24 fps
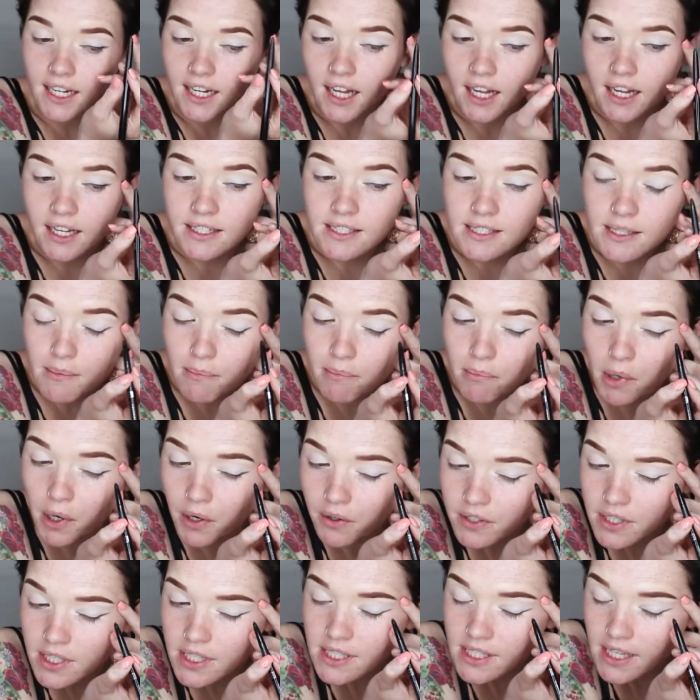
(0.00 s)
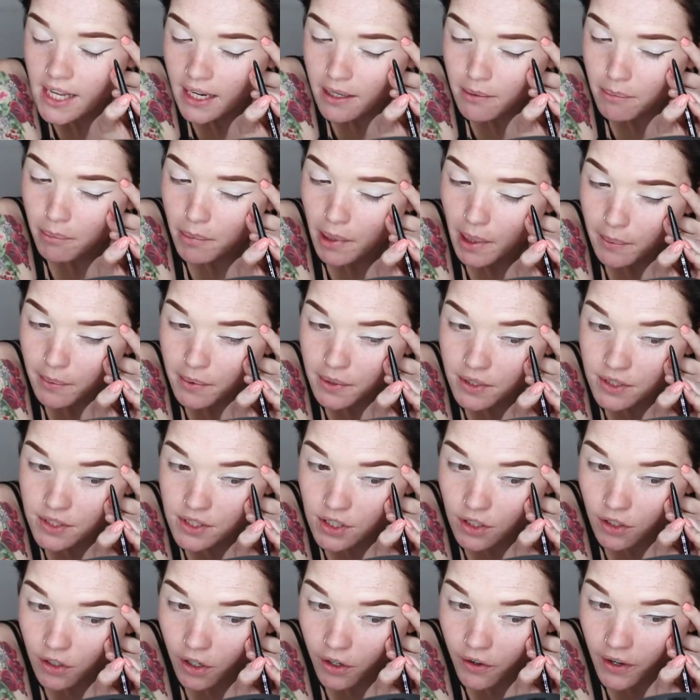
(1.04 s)
night, Morris and
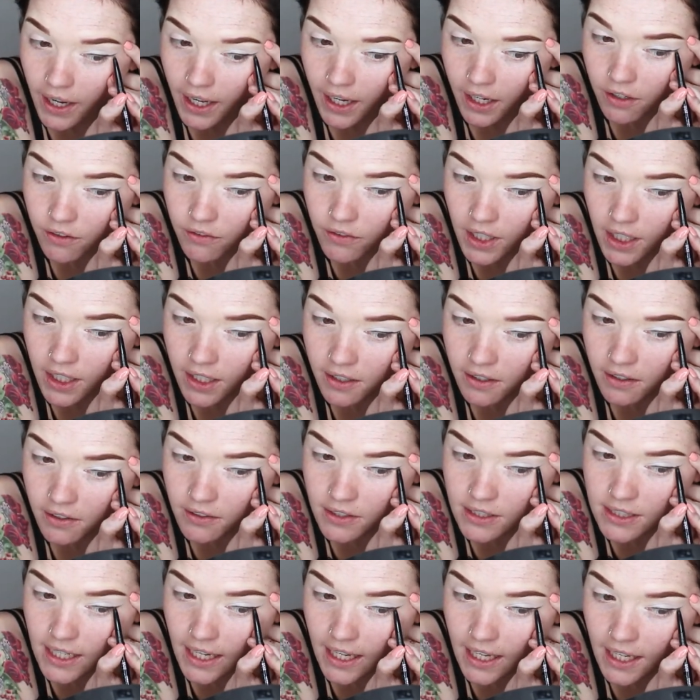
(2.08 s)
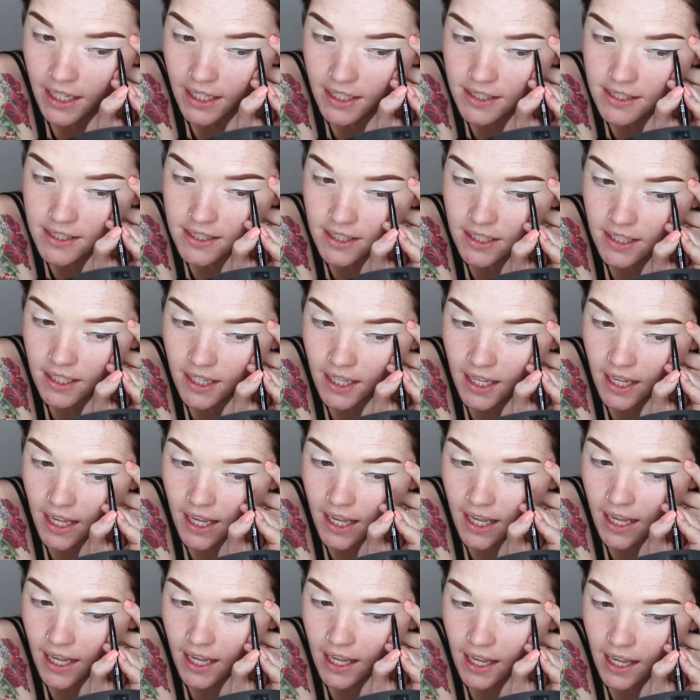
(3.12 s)
Bubbles go out on their little date,
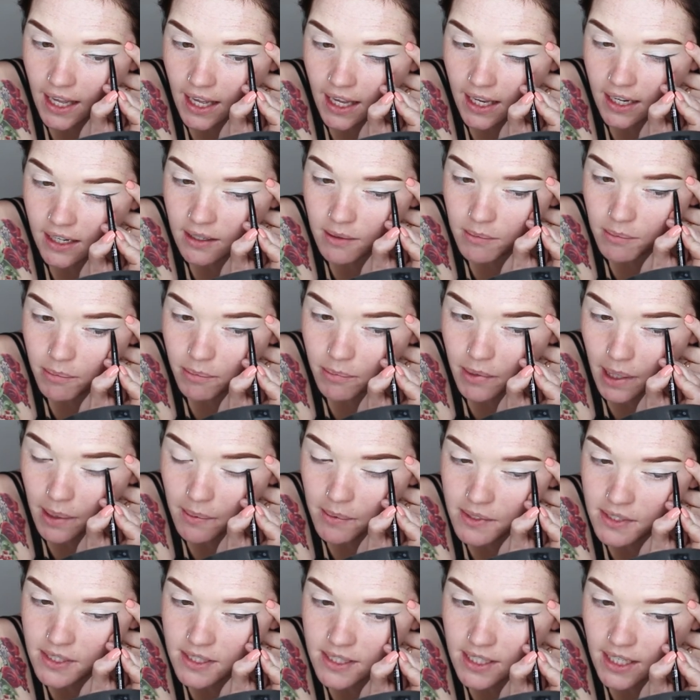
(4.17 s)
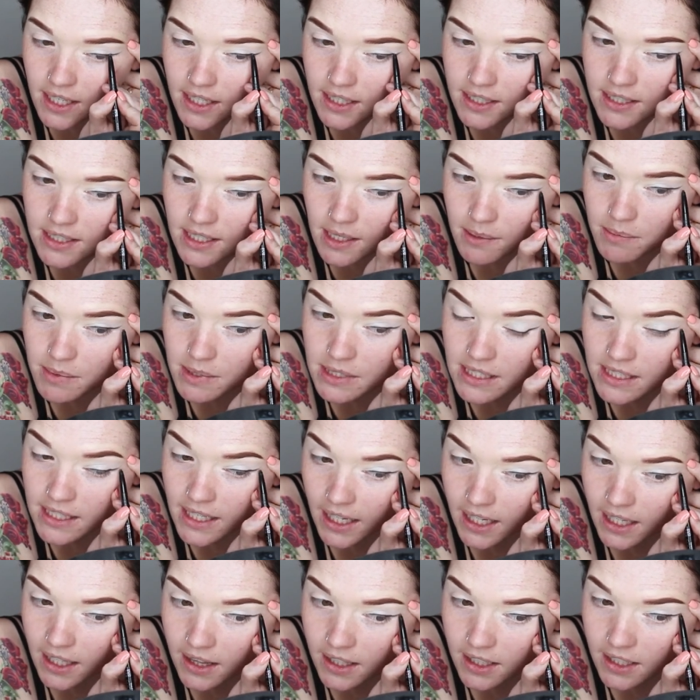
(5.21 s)
and Bubbles ends up
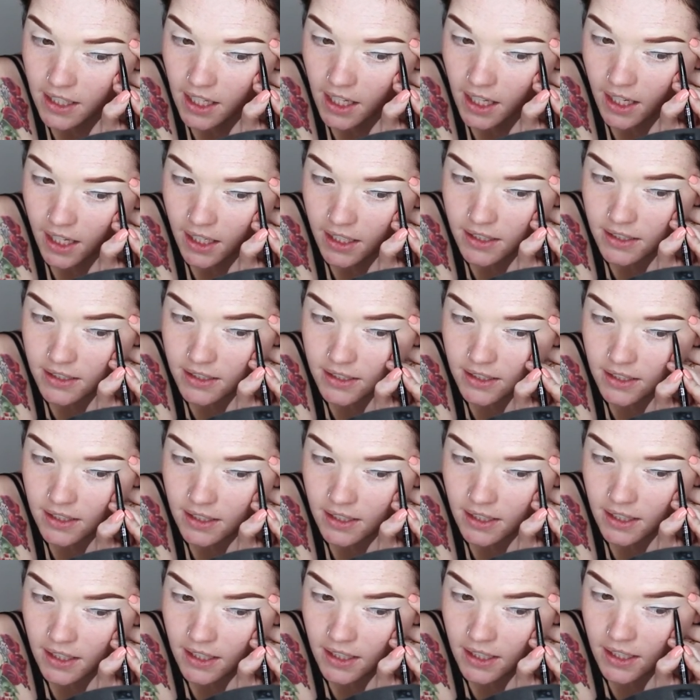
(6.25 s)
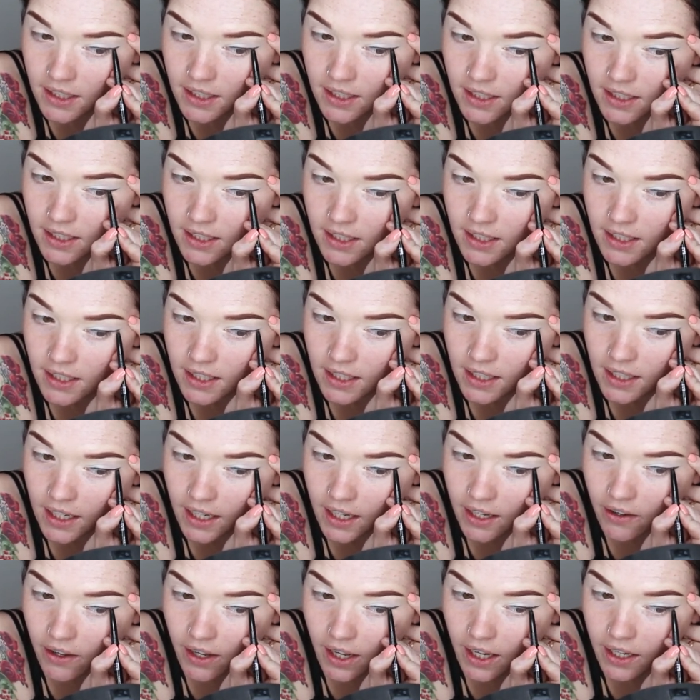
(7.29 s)
staying the night.
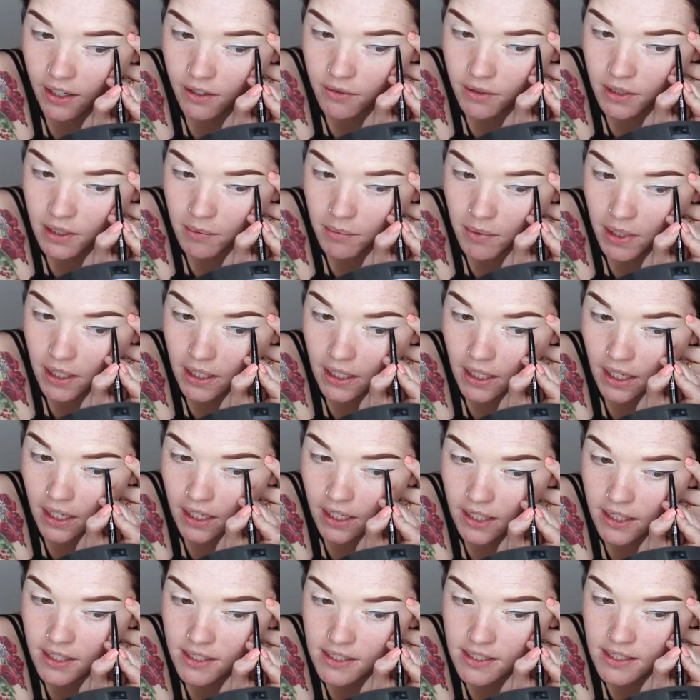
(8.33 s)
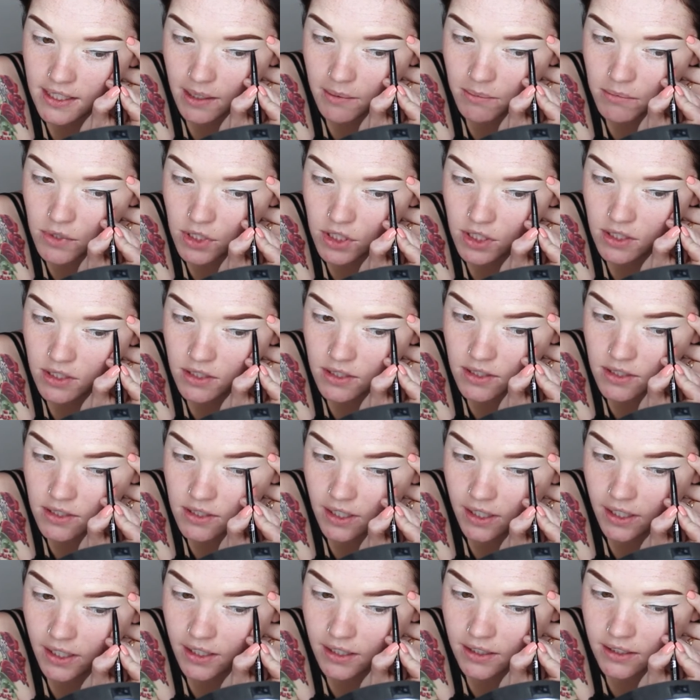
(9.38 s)
Now, I don't want to make any assumptions,
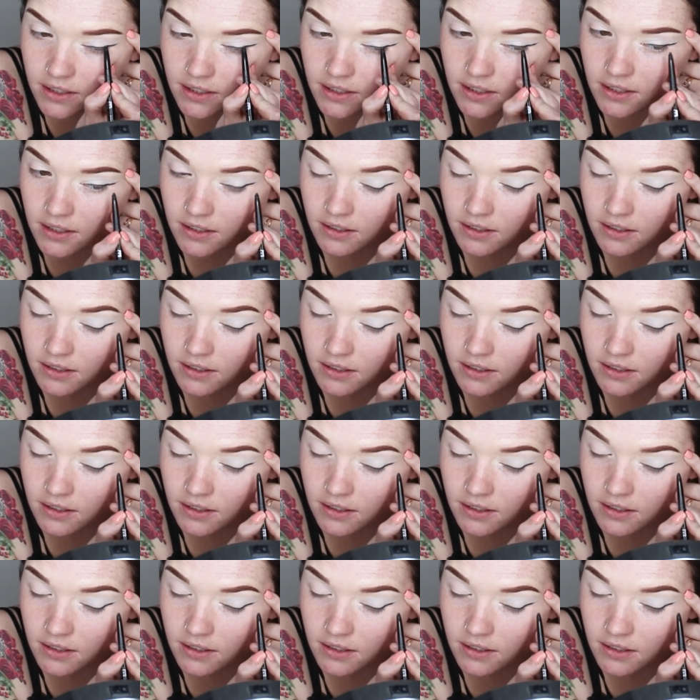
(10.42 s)
guys.